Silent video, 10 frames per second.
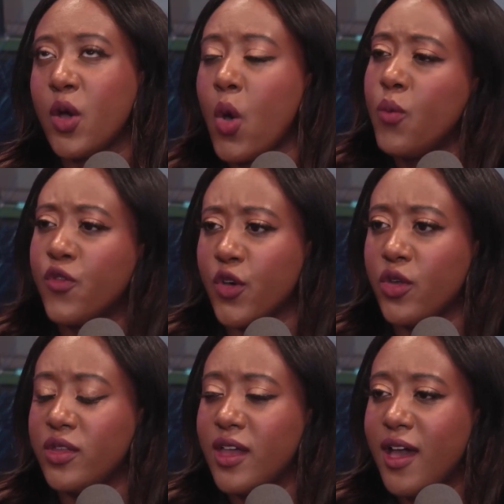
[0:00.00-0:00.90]
hopeful.
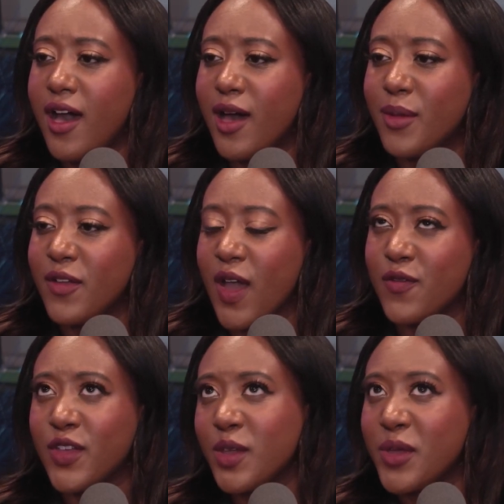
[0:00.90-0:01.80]
I
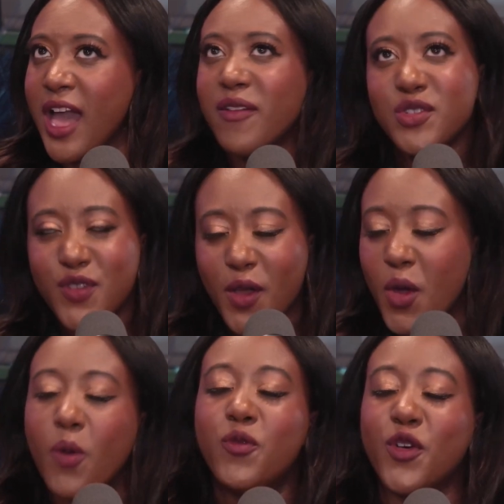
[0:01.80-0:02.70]
feel like we haven't felt
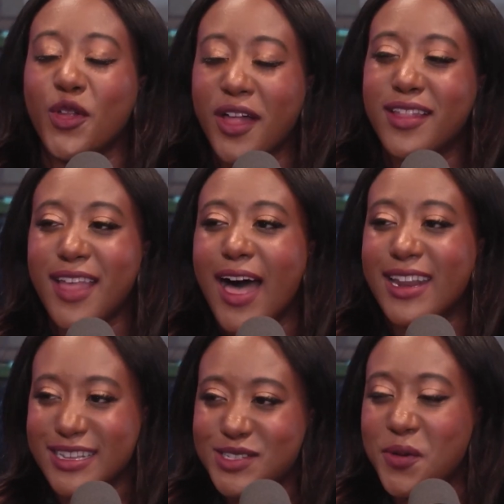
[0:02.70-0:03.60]
hopeful a lot
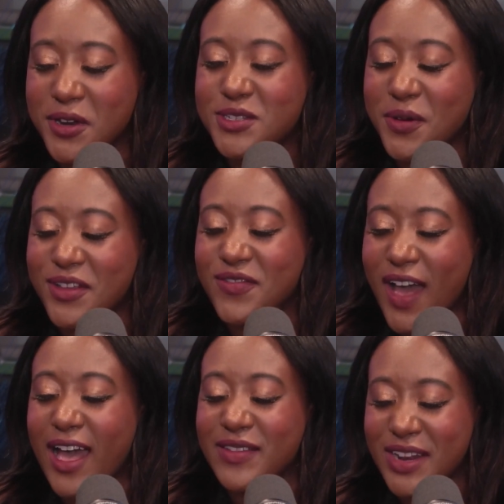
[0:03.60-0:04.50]
in
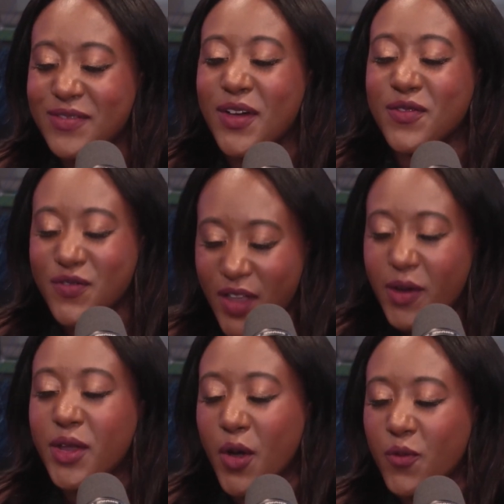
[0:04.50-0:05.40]
2025, and I felt
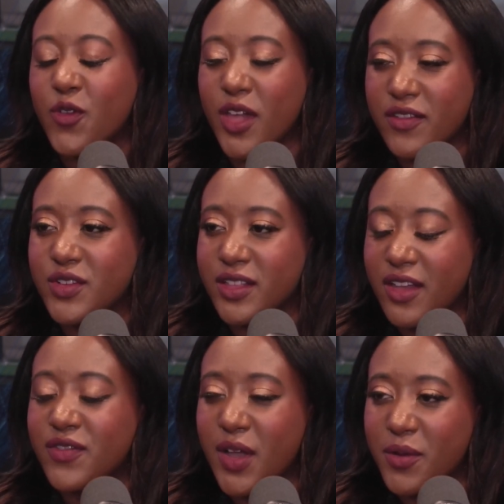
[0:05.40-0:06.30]
very hopeful after I
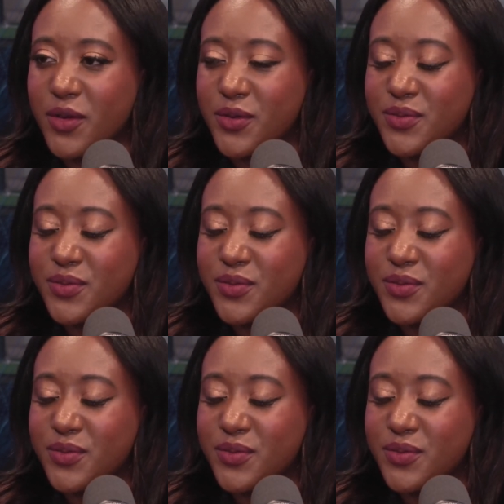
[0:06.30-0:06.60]
left that room.